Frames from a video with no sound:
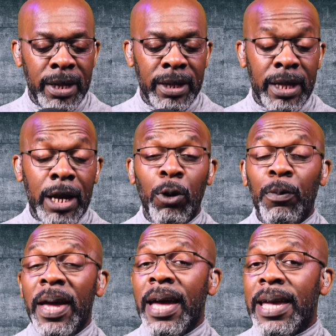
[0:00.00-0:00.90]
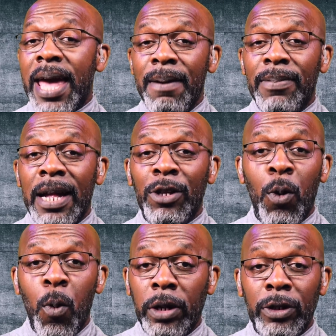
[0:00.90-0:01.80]
There could be a game that you
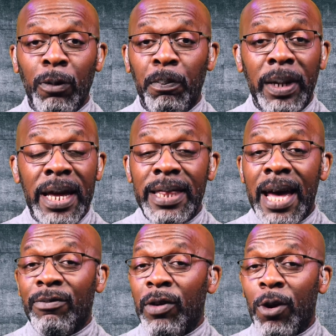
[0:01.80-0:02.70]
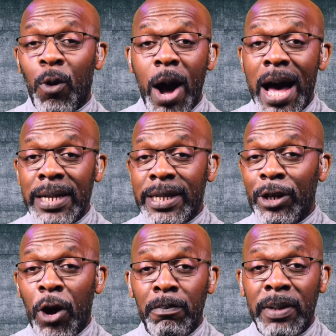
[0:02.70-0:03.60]
want to play that requires an
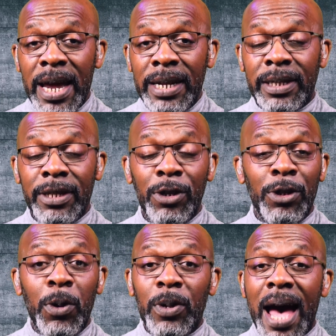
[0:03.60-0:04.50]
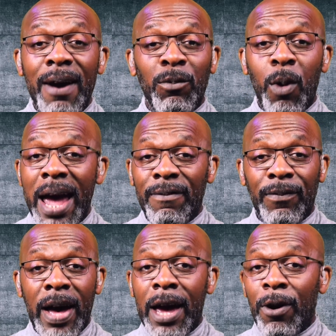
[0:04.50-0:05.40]
update and you don't have
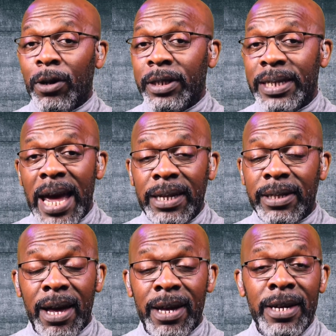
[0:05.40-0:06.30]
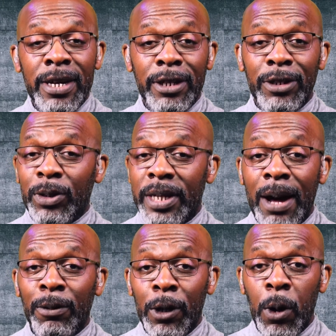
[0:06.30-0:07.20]
Wi-Fi or data to
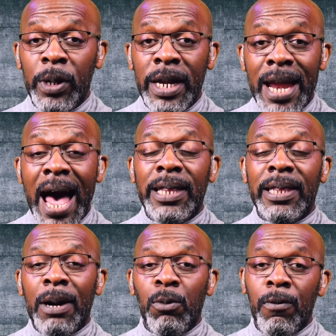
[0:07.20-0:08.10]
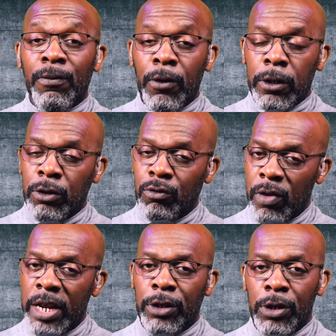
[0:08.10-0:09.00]
download it, and that will
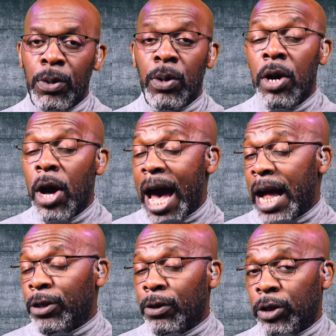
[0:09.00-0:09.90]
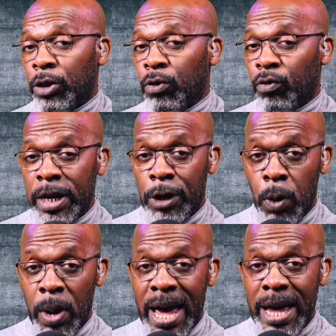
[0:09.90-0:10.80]
frustrate you and your children no
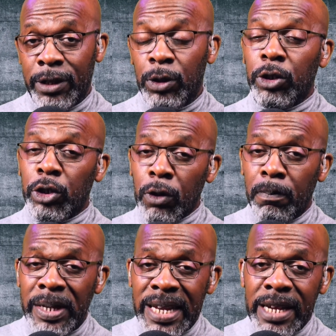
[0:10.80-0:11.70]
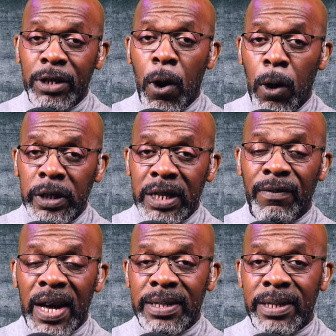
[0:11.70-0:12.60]
end. So just update all
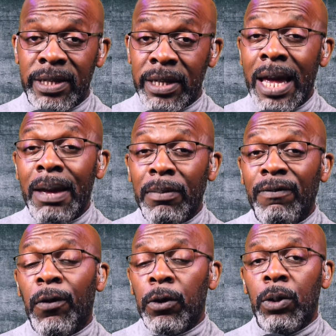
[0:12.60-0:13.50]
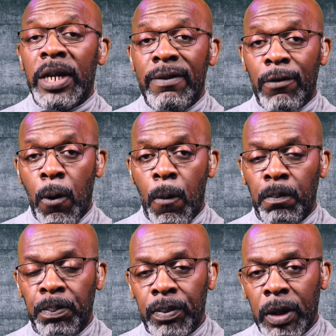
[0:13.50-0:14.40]
devices before you leave home.
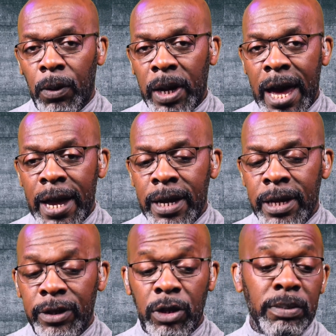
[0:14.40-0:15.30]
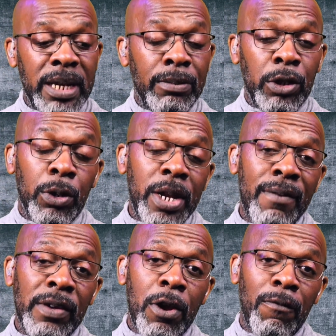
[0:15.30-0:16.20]
Okay, sometimes you don't have
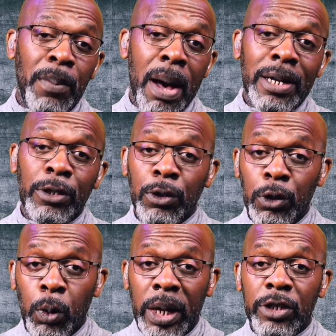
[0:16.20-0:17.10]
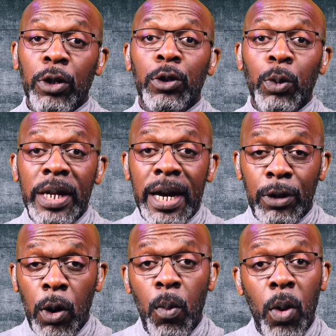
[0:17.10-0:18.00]
enough power to do it, so do it at
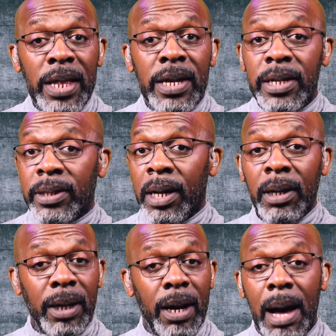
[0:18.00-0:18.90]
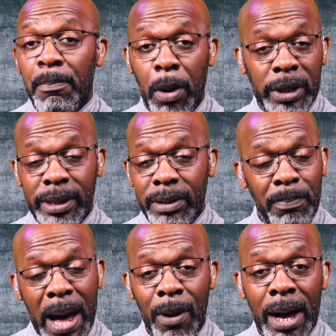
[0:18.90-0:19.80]
home where there's abundant
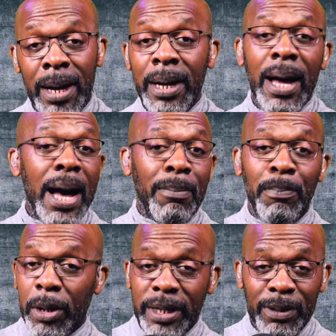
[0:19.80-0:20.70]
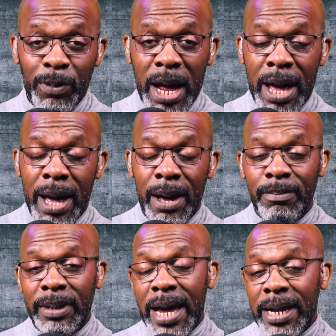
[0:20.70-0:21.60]
power, abundant
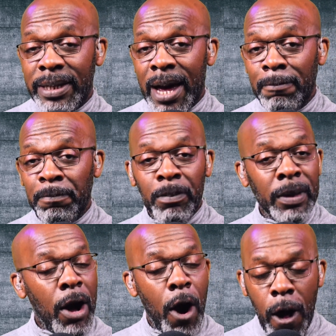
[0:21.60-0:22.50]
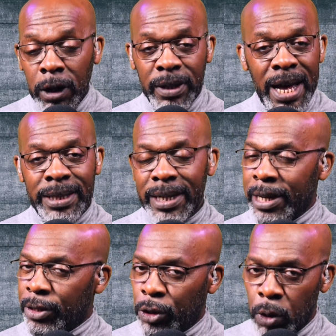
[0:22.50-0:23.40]
data. All that
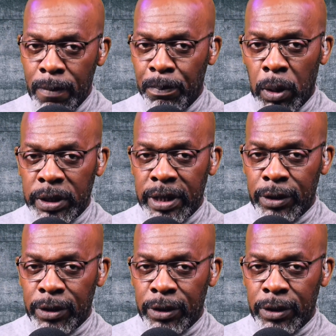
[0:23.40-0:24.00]
is so important.